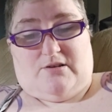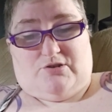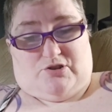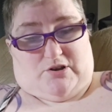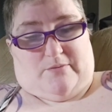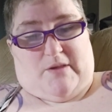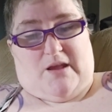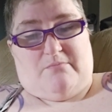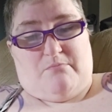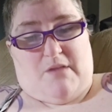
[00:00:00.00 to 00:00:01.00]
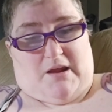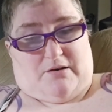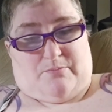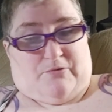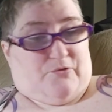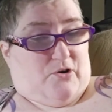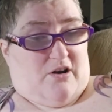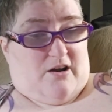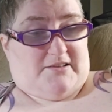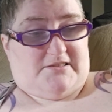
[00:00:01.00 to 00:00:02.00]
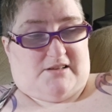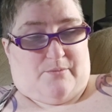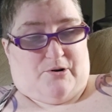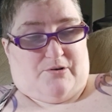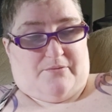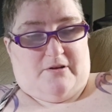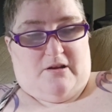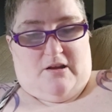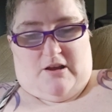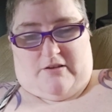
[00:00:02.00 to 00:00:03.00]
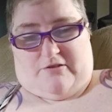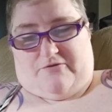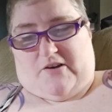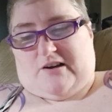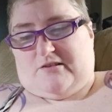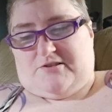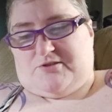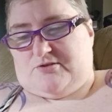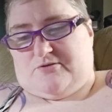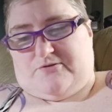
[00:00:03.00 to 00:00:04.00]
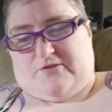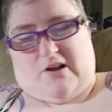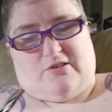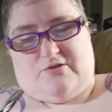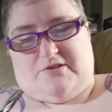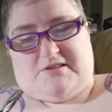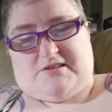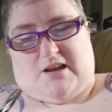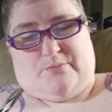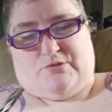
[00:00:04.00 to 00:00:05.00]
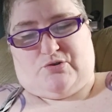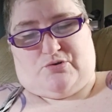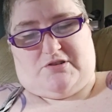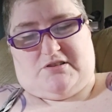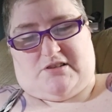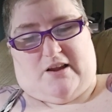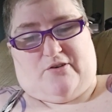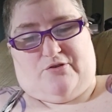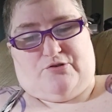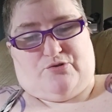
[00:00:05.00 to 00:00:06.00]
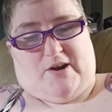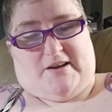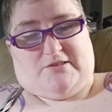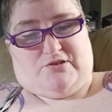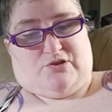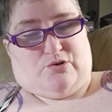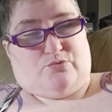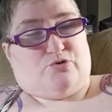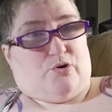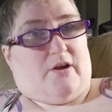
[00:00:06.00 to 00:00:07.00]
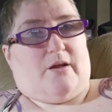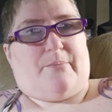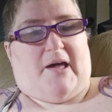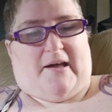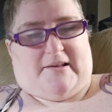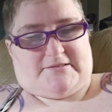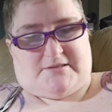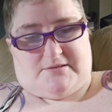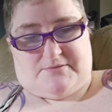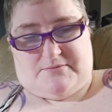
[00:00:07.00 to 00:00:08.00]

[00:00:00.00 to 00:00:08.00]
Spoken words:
She may mate before high summer, if the fire lizards follow the same sort of cycle the dragons do during a pass."